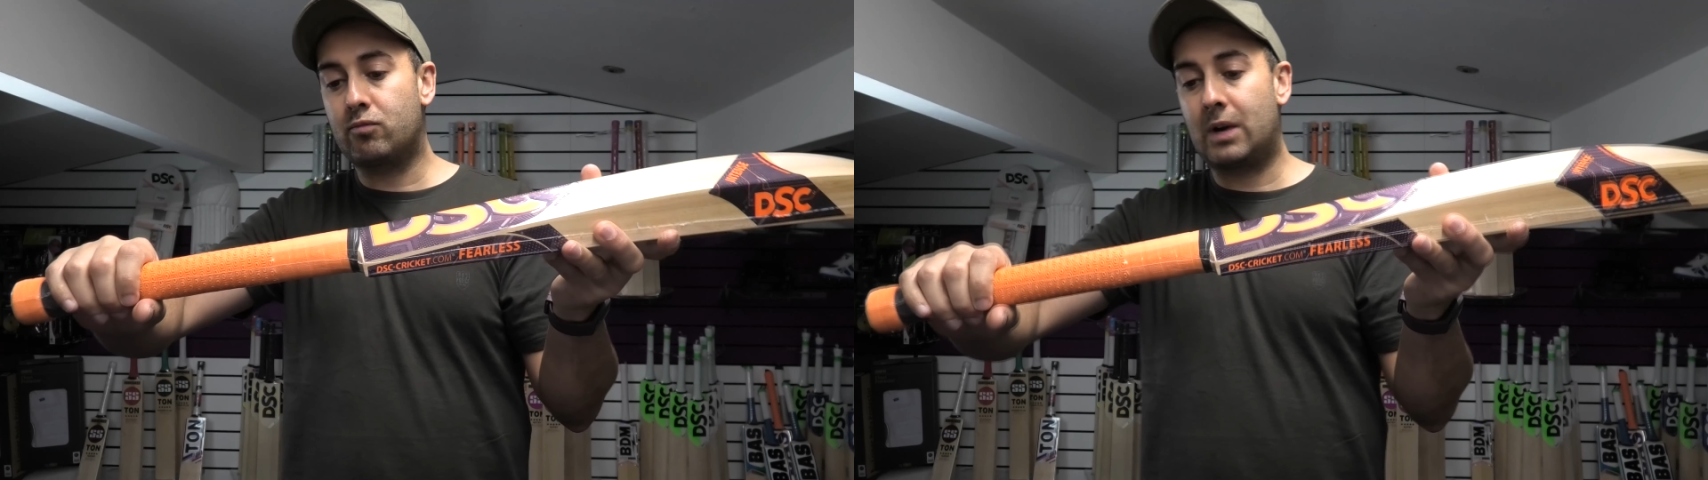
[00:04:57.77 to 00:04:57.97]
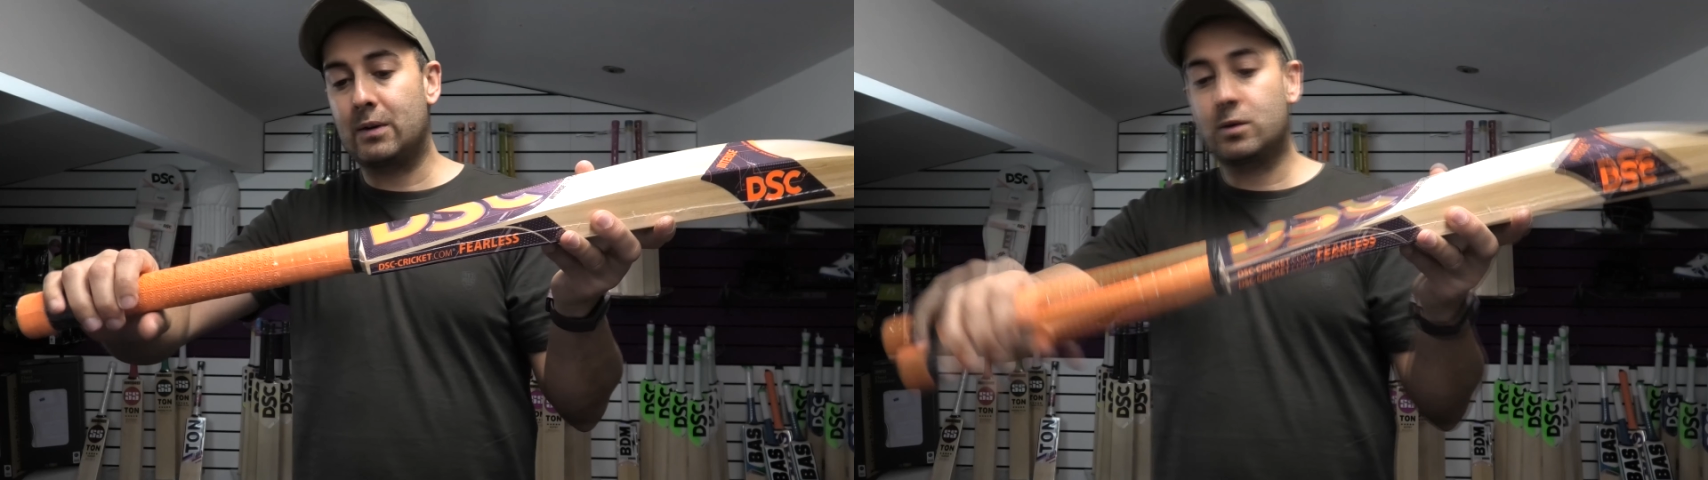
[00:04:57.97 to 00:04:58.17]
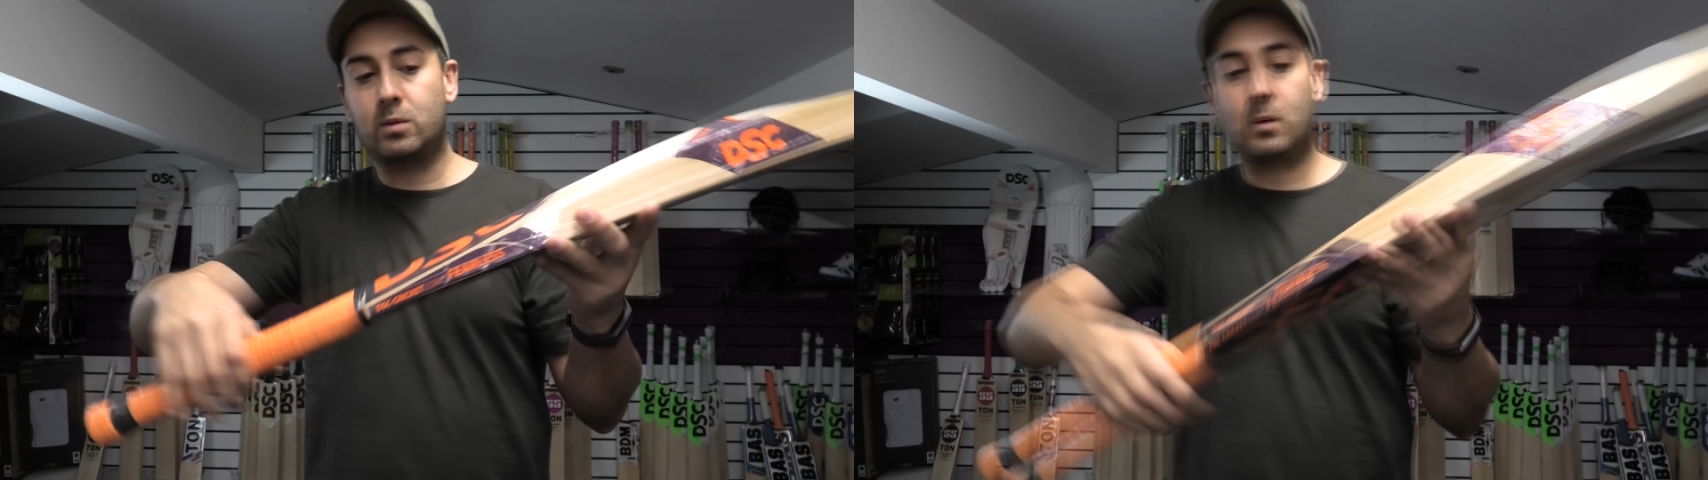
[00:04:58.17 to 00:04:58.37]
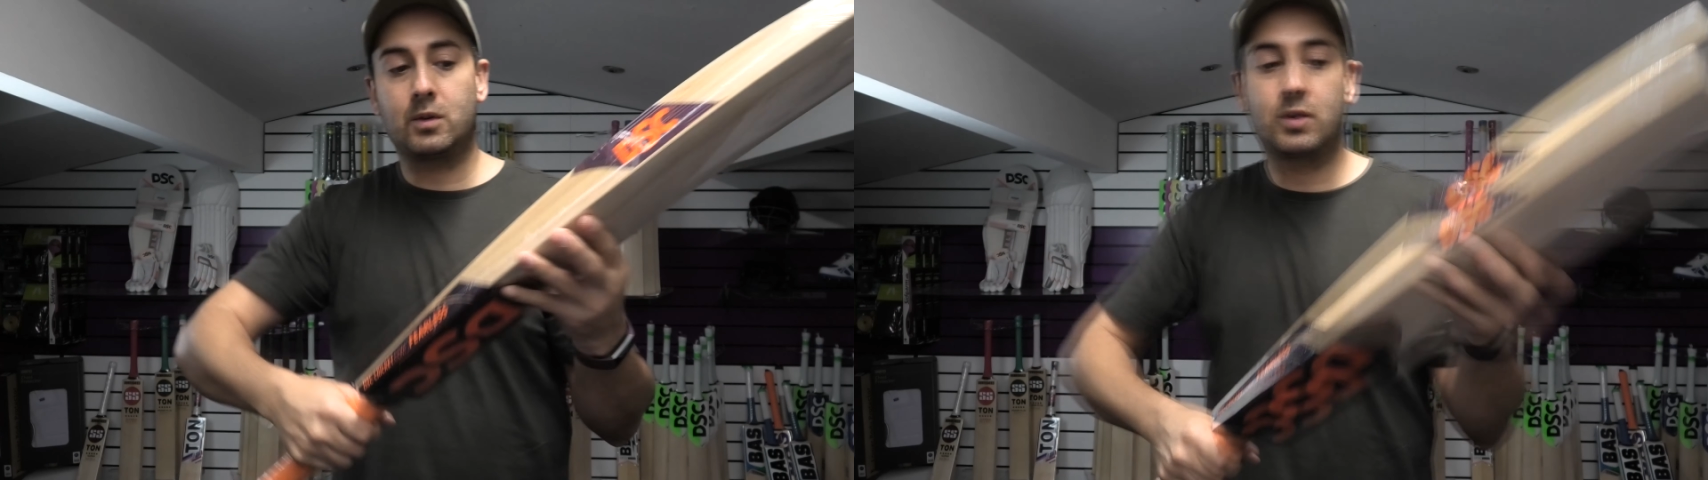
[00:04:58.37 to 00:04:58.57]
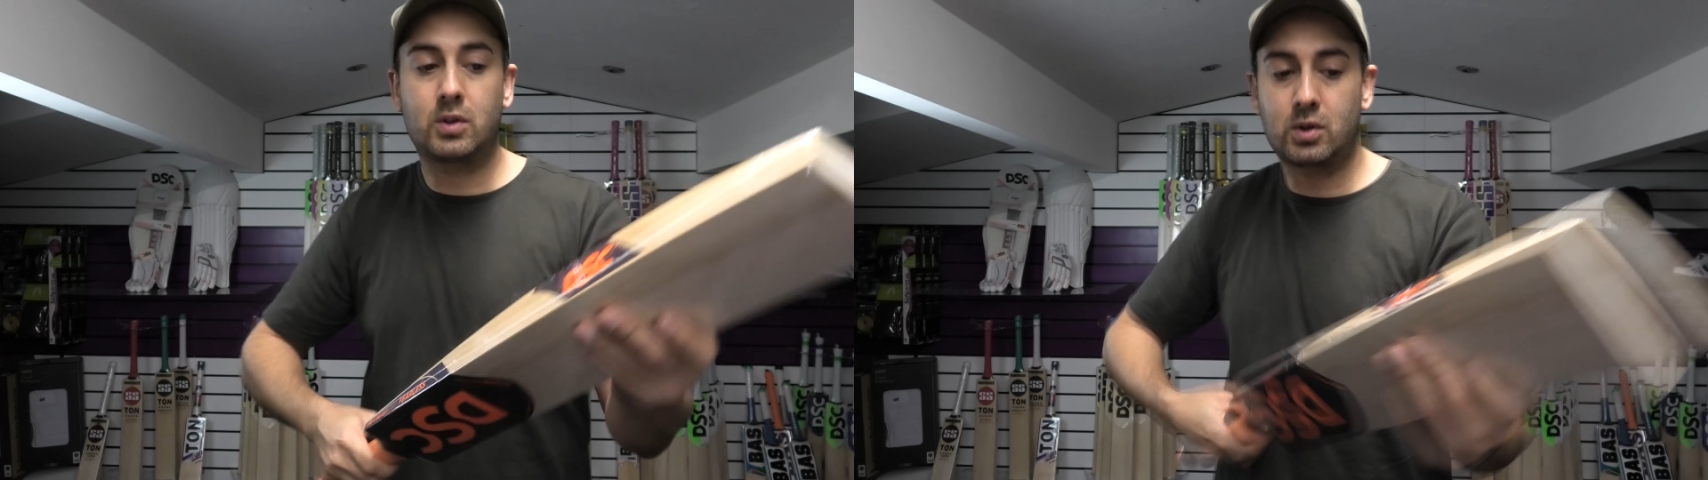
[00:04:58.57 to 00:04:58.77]
round
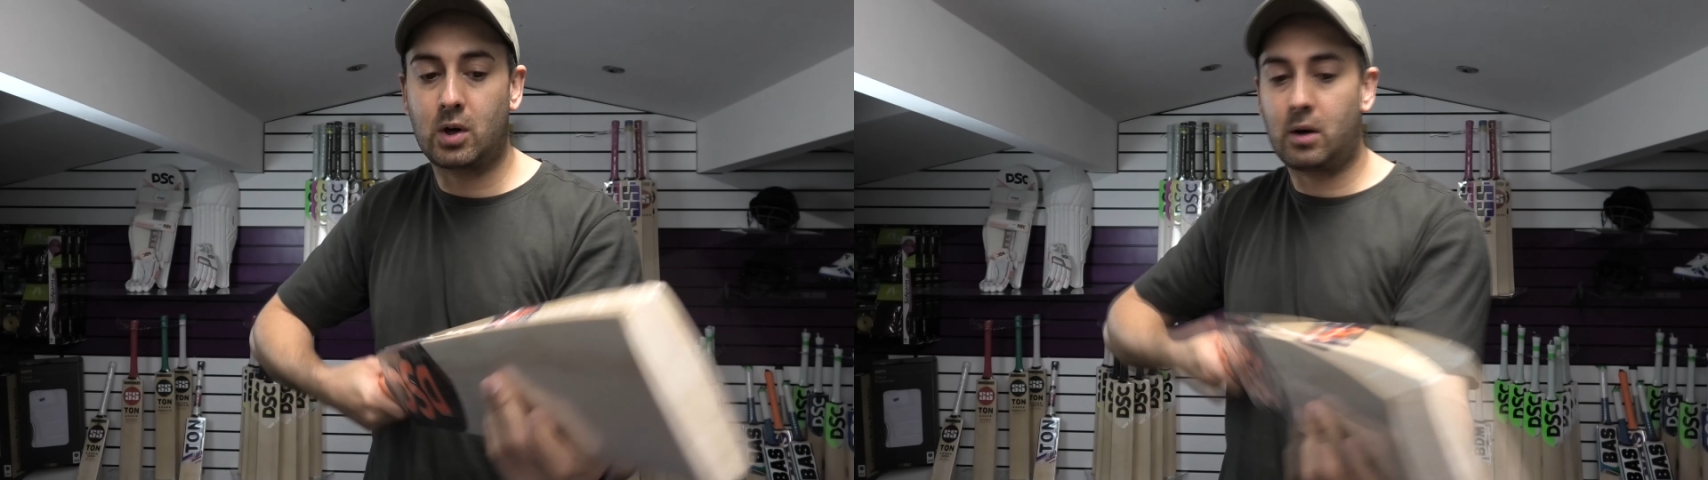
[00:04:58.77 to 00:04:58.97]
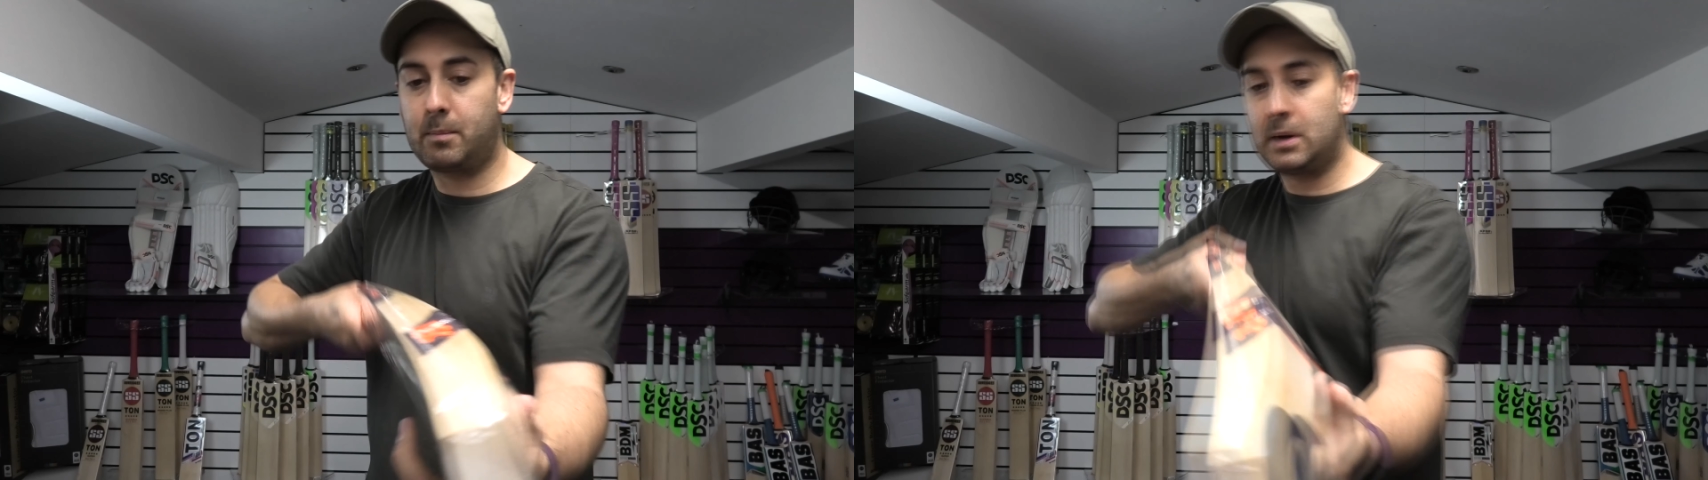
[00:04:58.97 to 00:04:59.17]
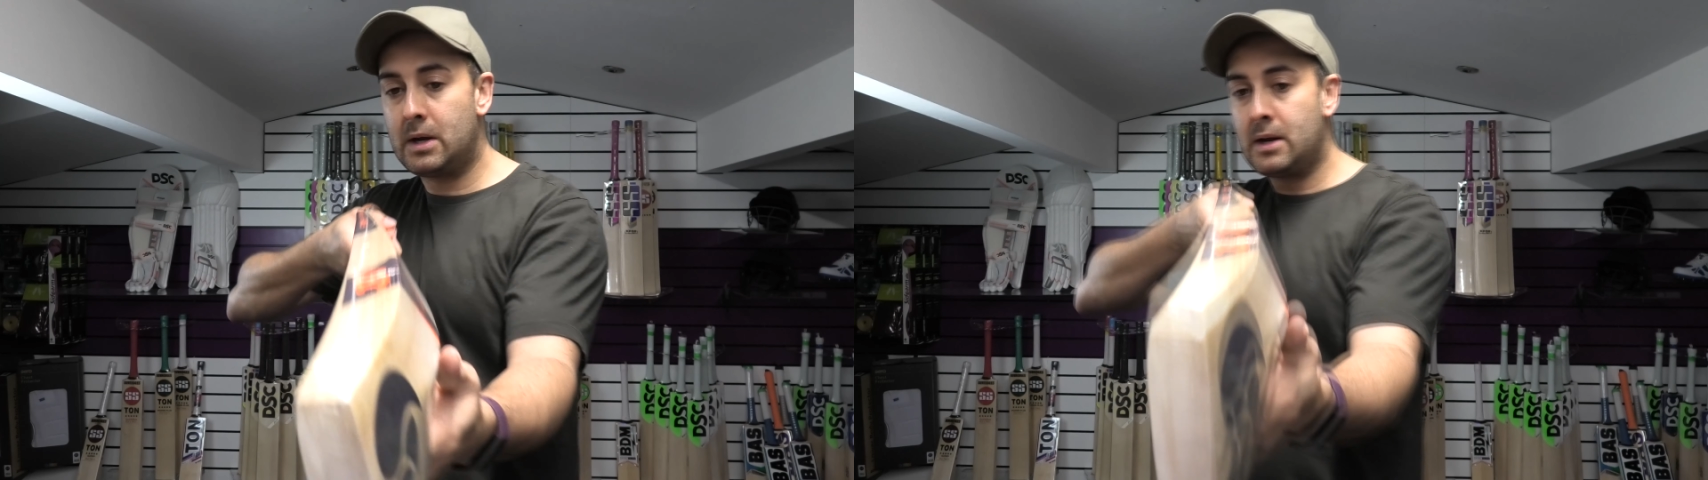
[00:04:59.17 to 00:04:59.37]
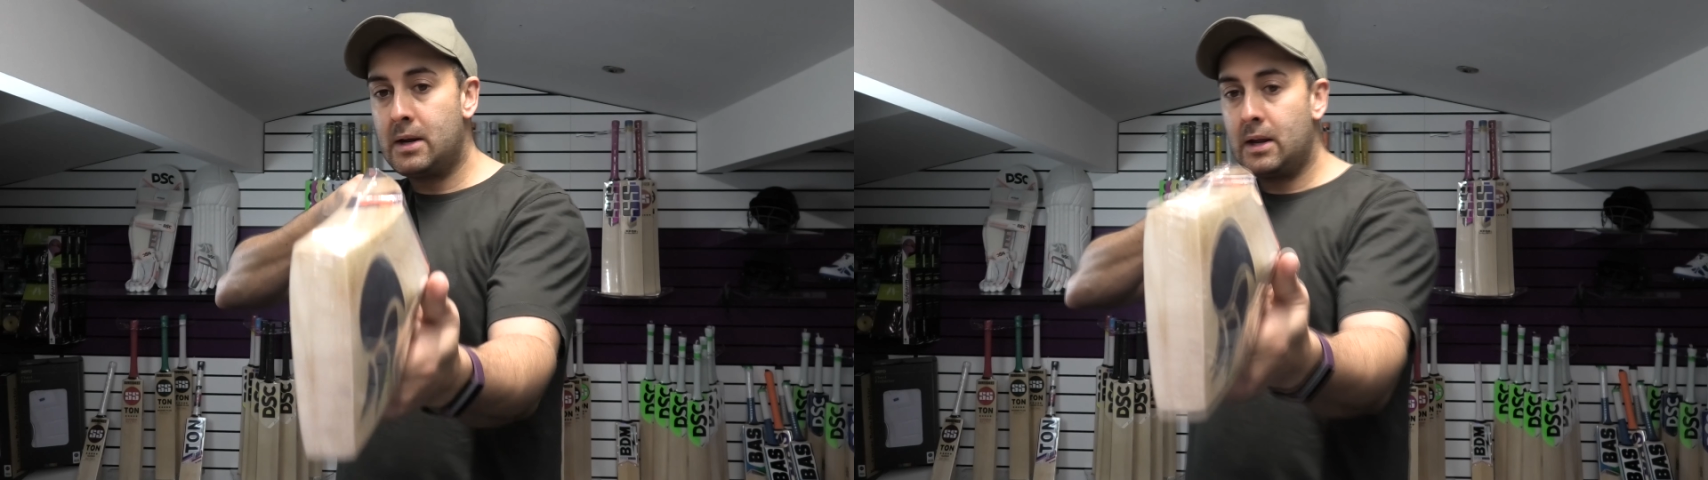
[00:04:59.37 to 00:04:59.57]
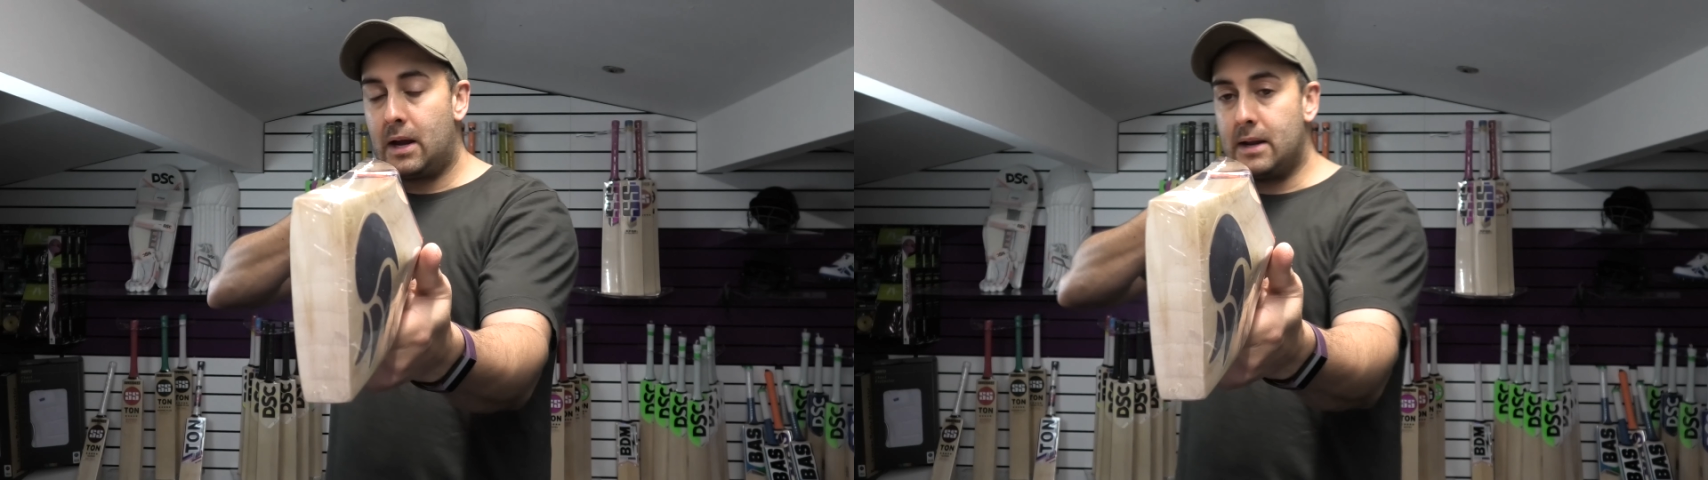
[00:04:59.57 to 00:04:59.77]
towards the top.
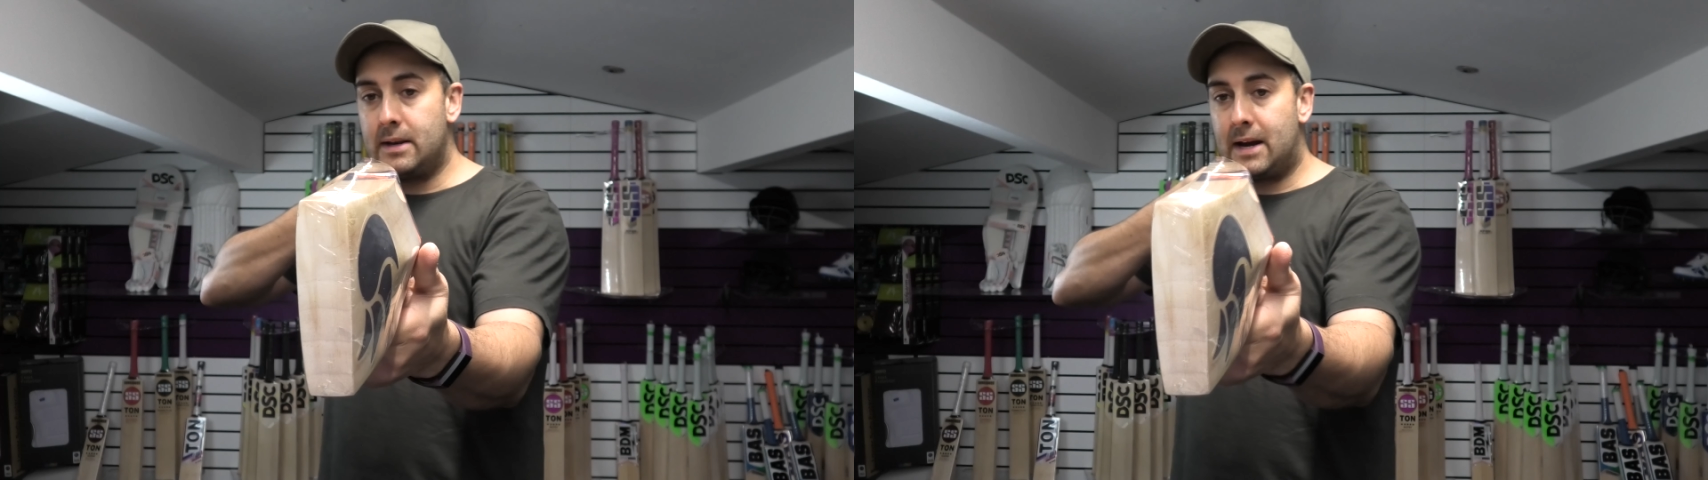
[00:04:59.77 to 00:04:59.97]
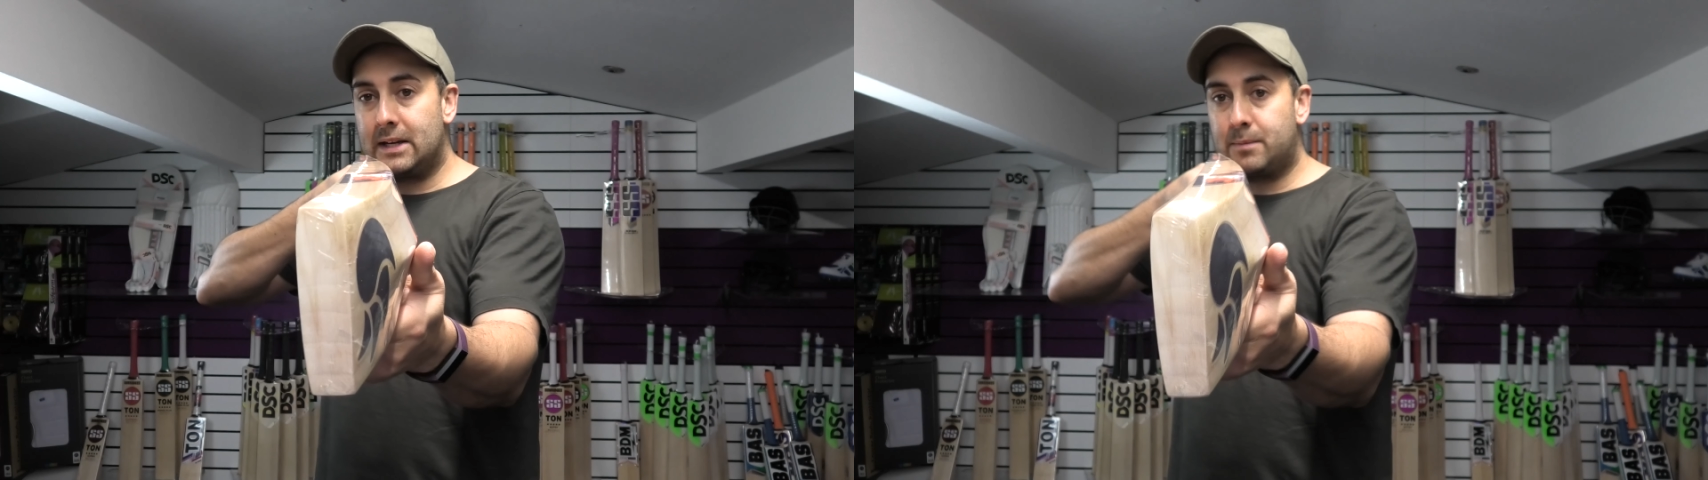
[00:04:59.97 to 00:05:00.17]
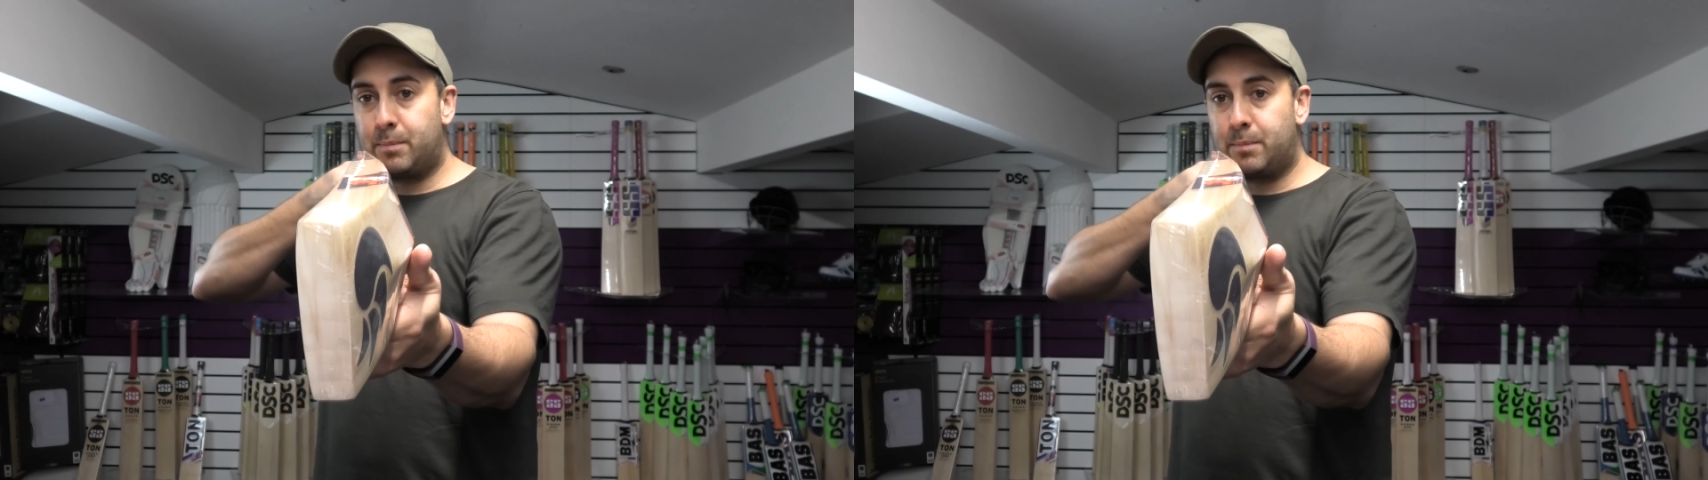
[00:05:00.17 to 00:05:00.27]
A uh, nice